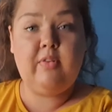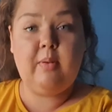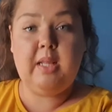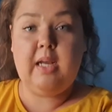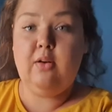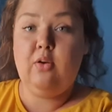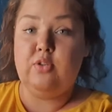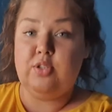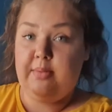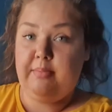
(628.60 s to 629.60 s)
from that
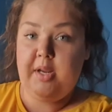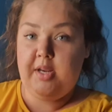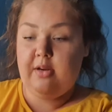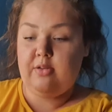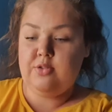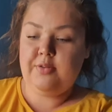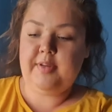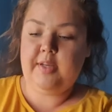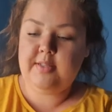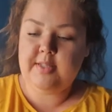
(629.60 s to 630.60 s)
launch, Mini
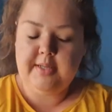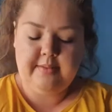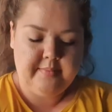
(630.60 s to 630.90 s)
Controversy.